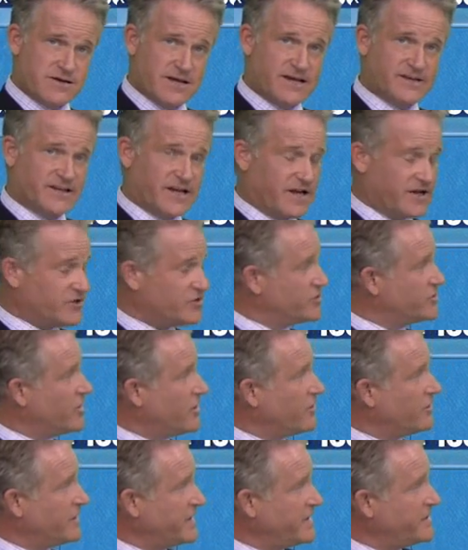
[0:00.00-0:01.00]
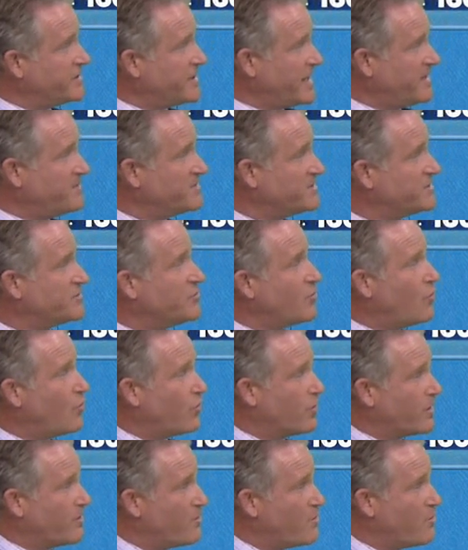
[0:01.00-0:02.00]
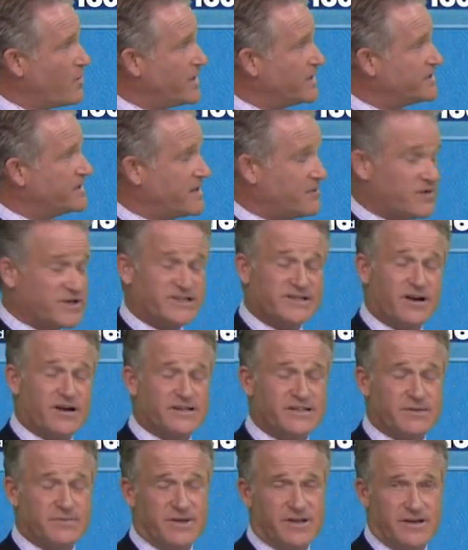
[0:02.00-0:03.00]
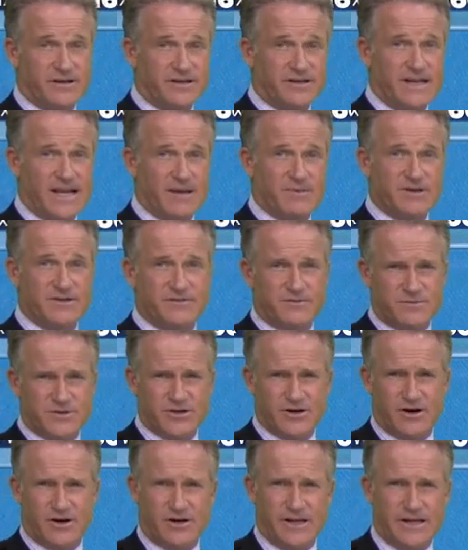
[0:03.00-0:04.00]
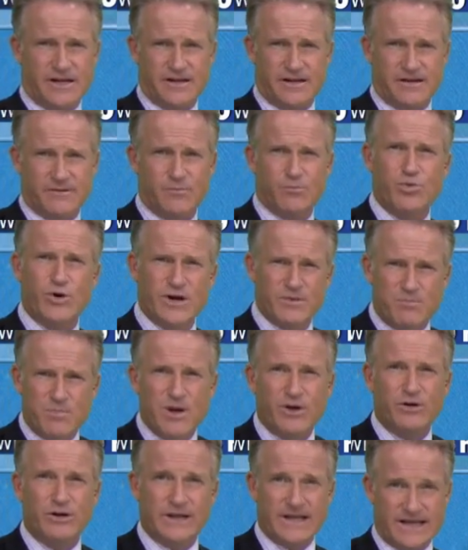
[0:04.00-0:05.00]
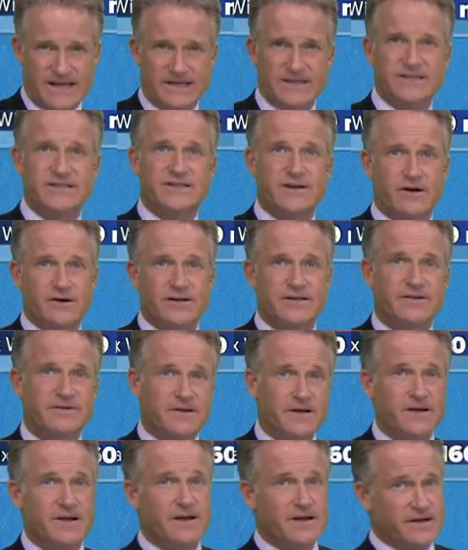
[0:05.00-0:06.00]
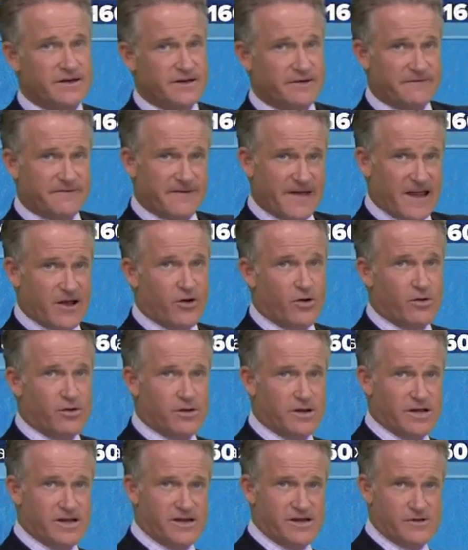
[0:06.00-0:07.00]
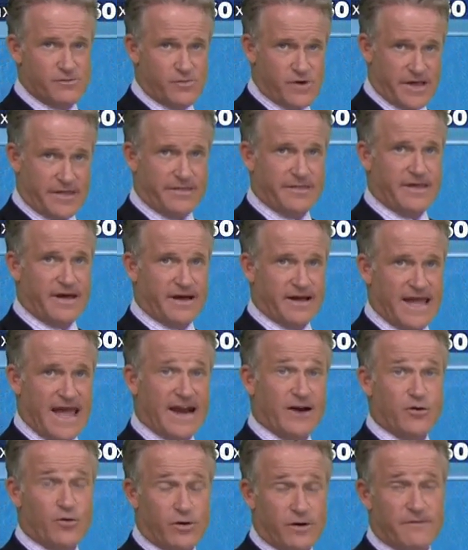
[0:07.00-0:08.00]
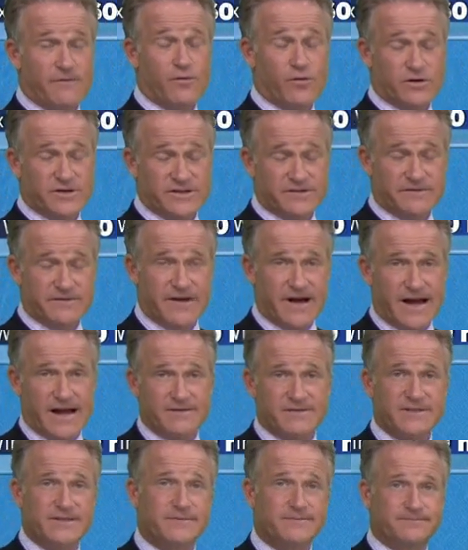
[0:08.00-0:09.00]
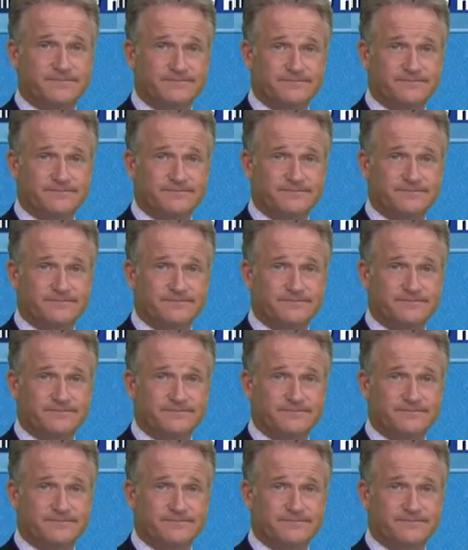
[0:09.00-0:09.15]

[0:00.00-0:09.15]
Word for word: It's a Charley mm. type storm, mm -hmm. which, and we saw some of the damage from Charley and brick mm-hmm. buildings -hmm. start to, to fail with uh, category fours and fives.